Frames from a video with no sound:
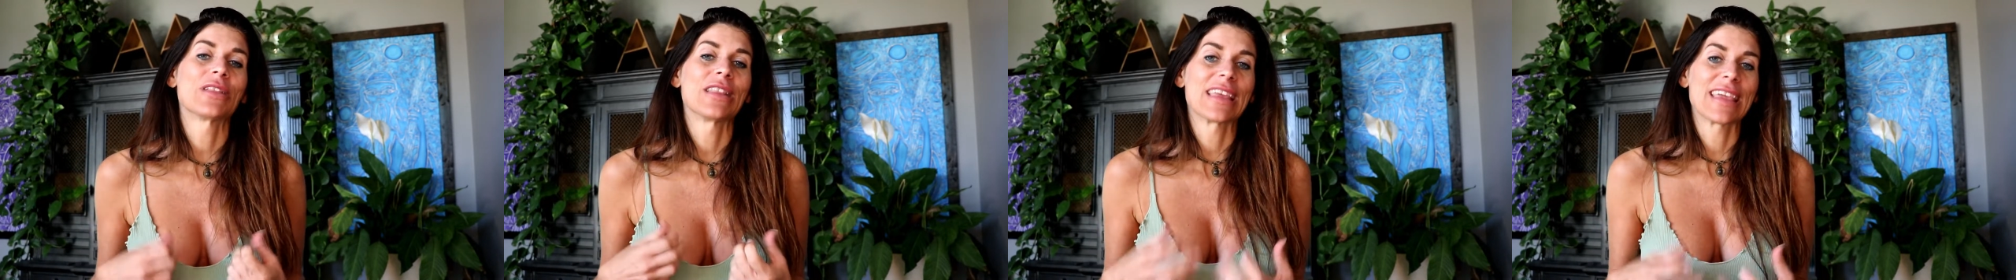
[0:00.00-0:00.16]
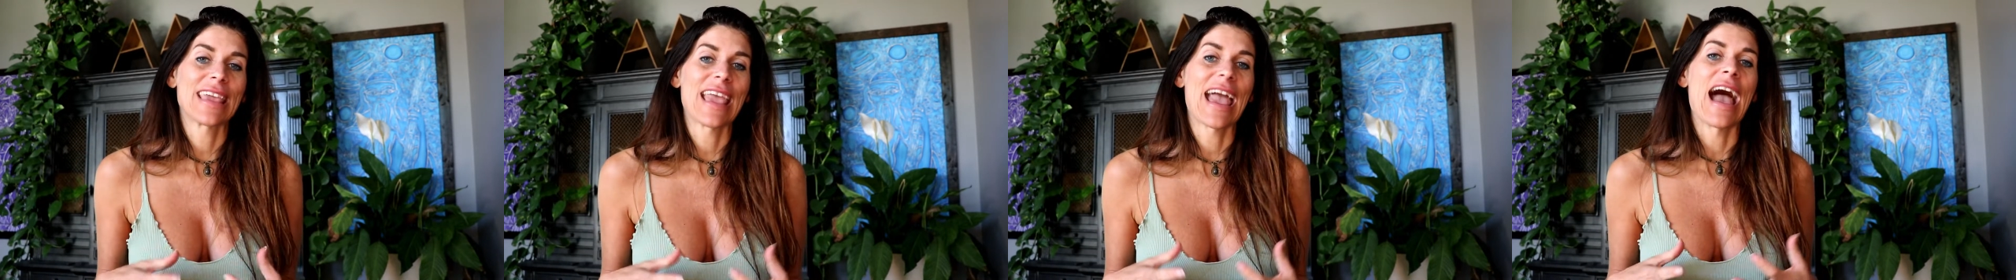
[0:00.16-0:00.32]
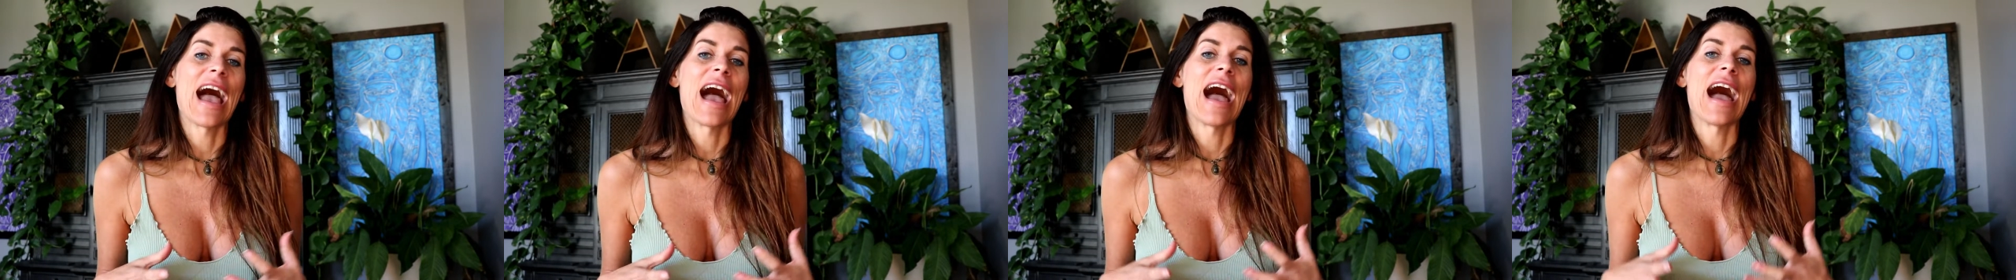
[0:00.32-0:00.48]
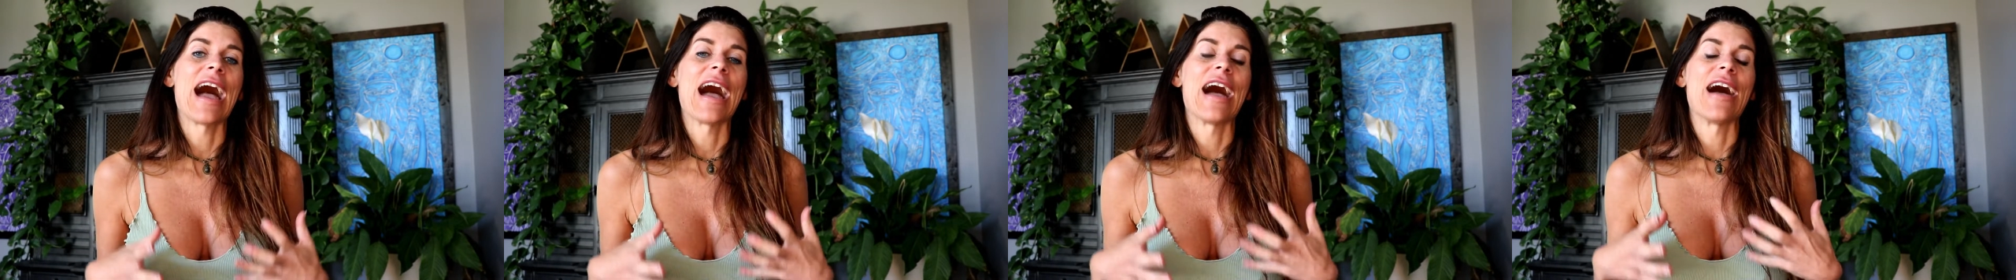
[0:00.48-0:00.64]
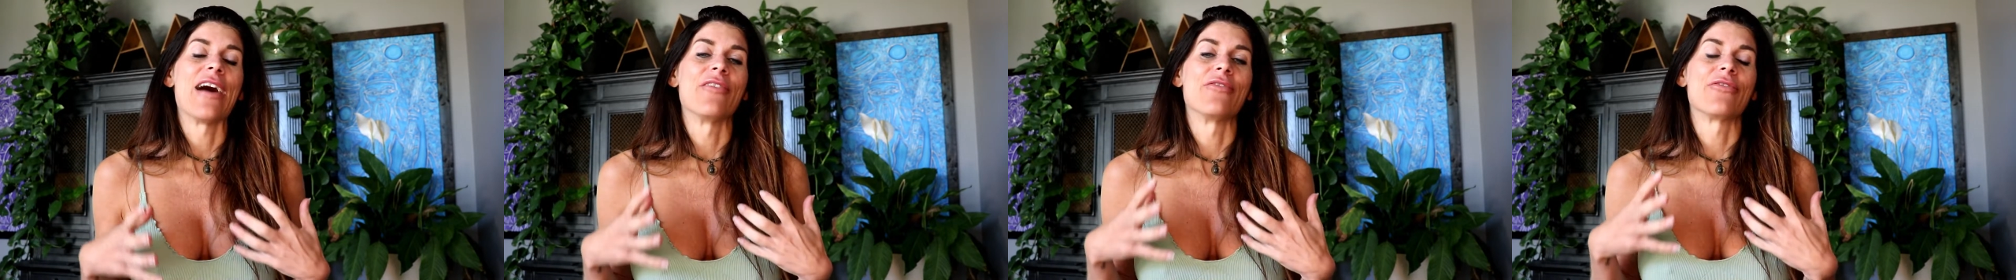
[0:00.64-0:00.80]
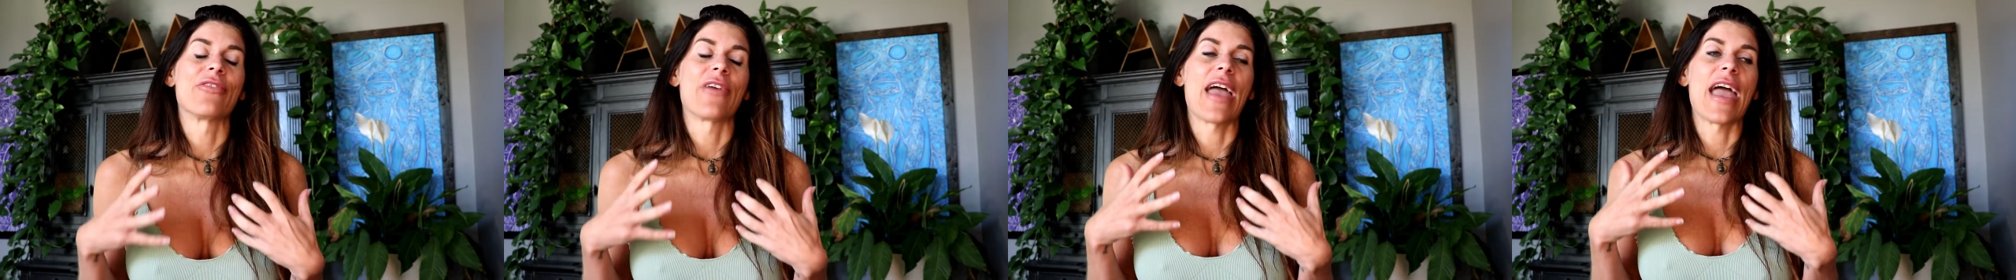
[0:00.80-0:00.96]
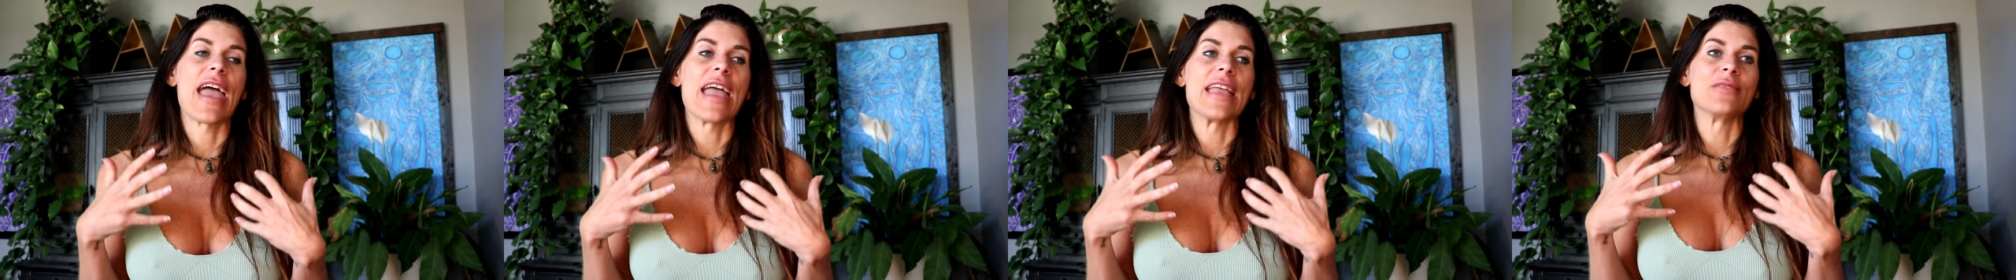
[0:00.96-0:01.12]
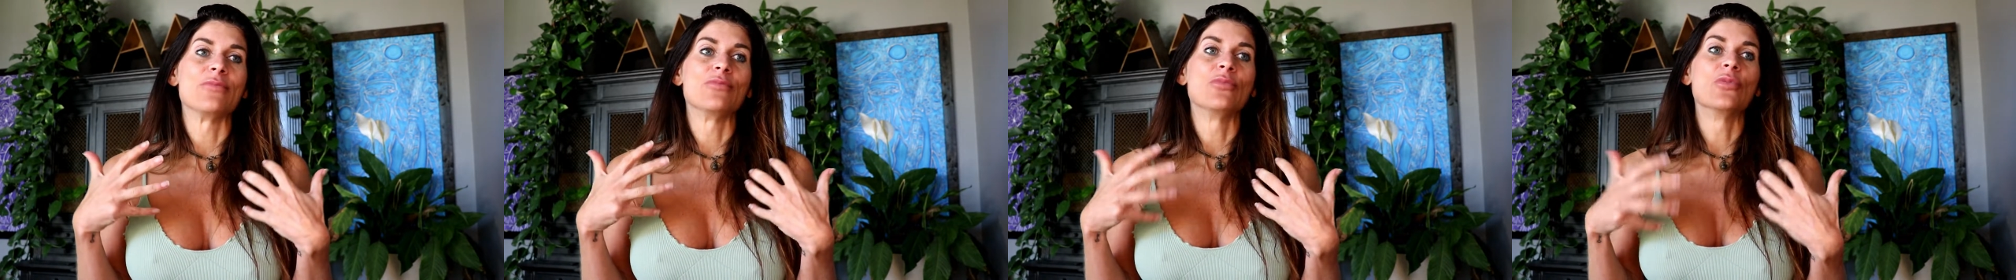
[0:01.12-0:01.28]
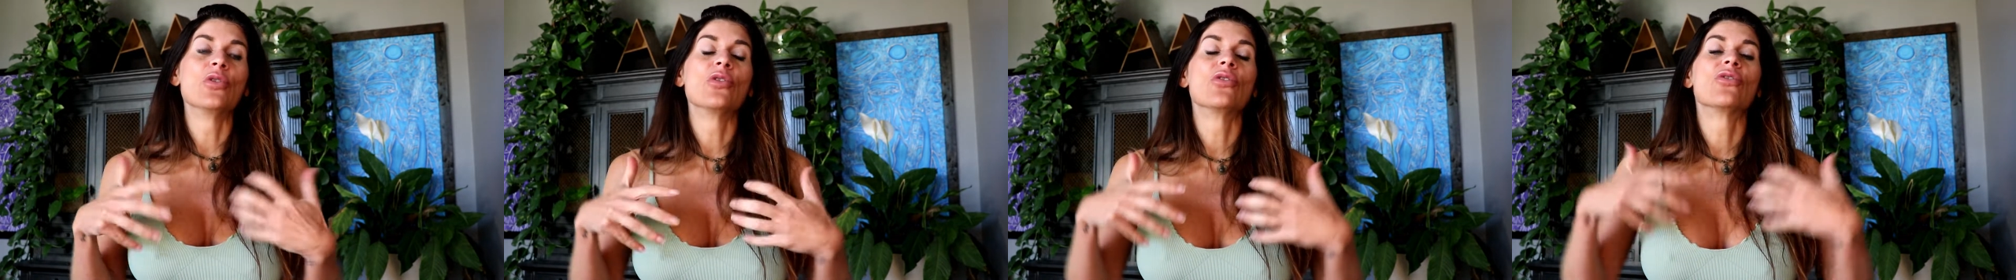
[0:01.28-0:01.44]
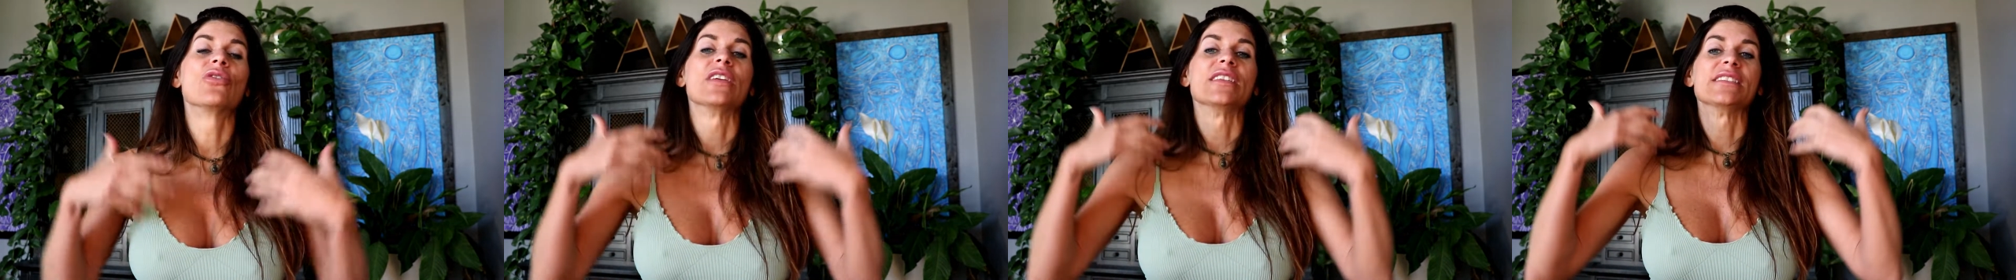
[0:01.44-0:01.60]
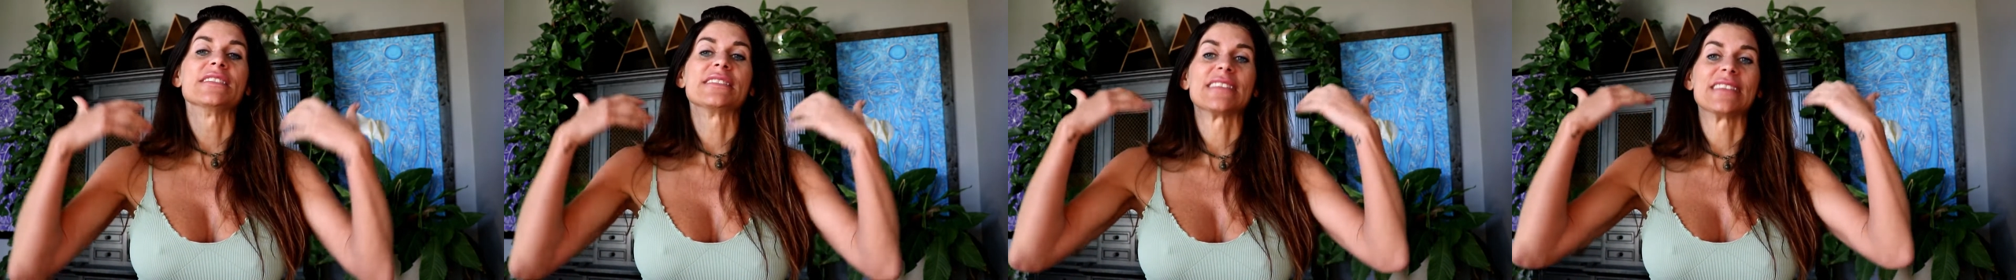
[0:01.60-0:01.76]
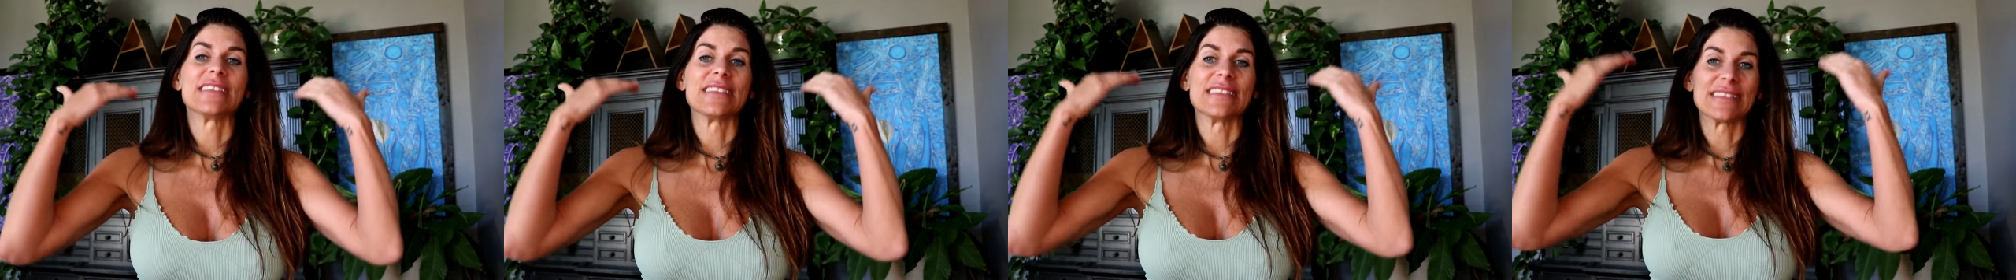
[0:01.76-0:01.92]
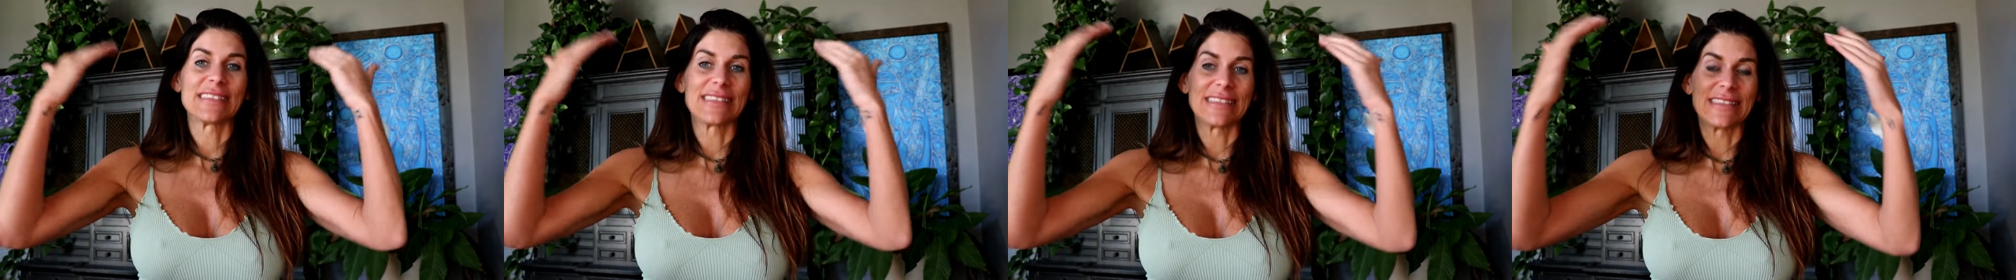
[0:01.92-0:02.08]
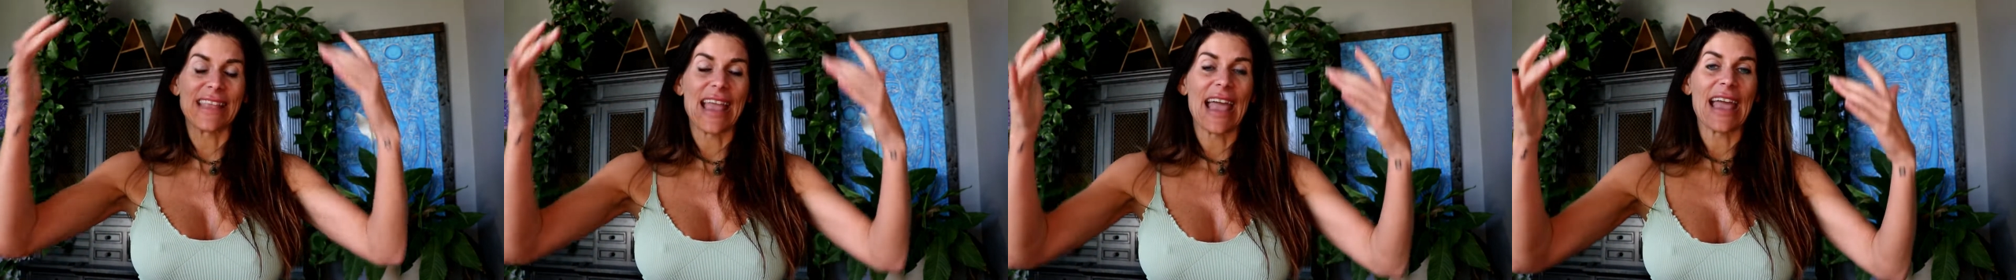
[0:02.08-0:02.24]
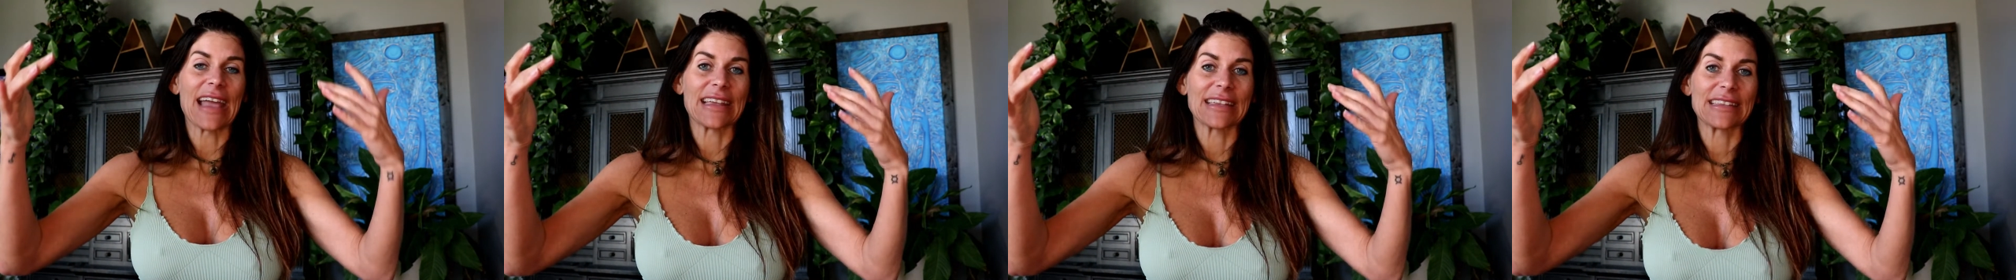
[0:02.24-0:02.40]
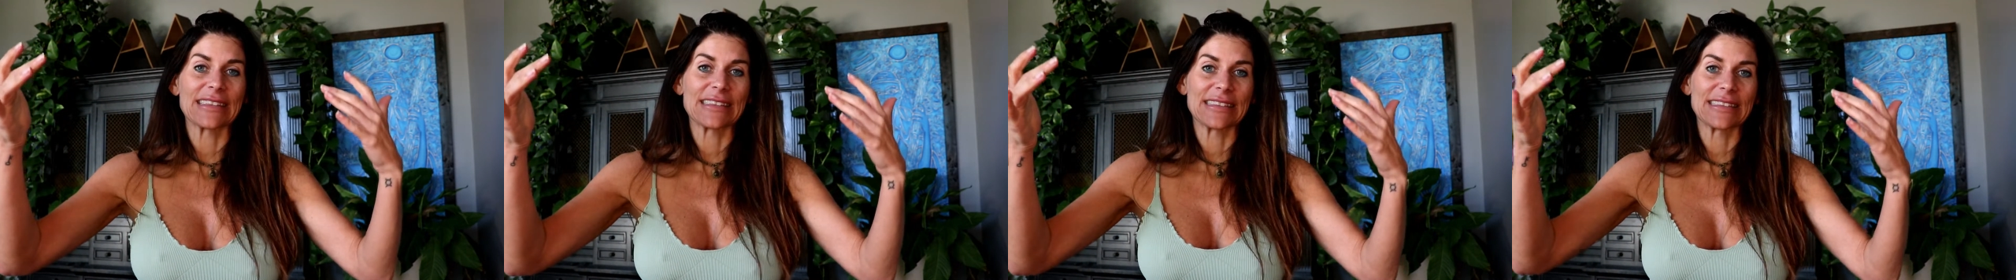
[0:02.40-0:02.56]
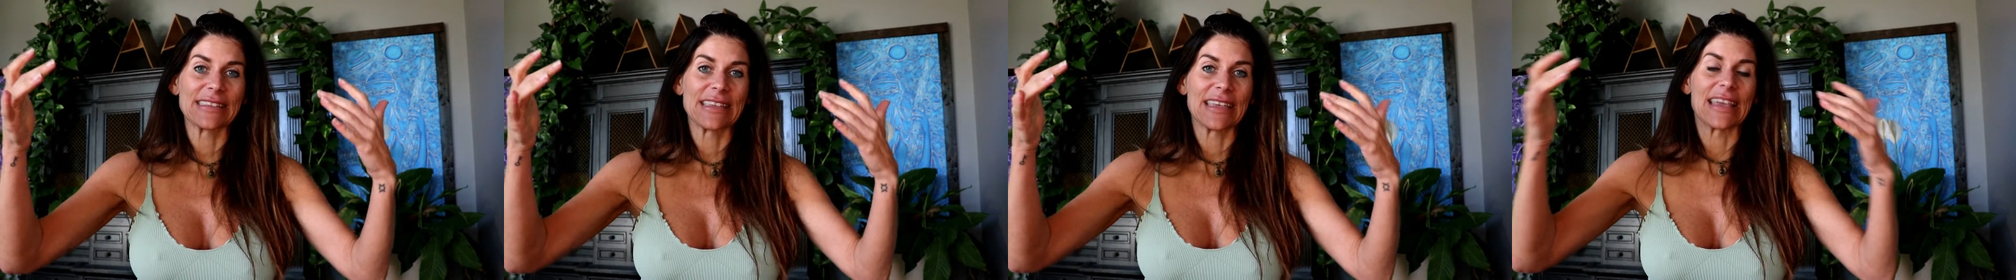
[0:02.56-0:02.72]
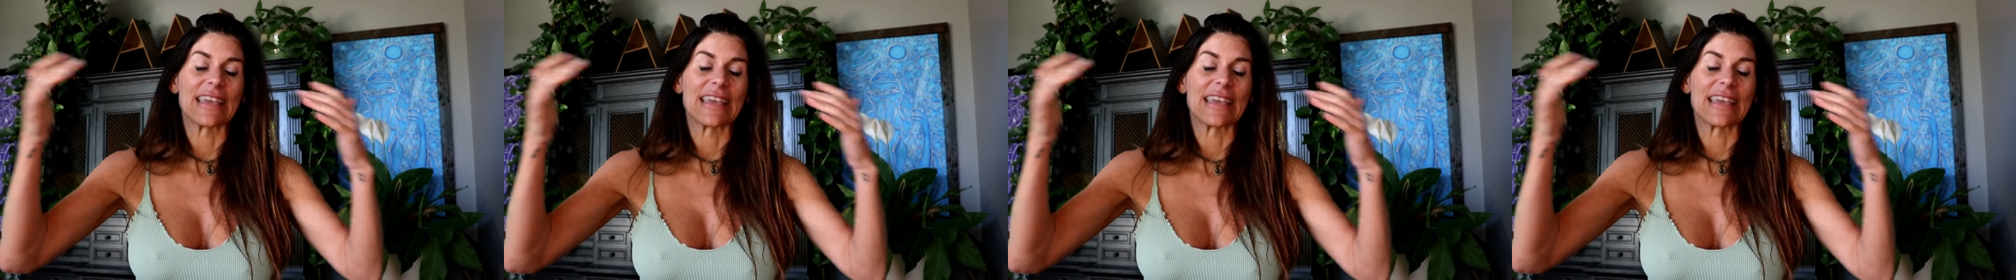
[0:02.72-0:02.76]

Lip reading: have and move into this next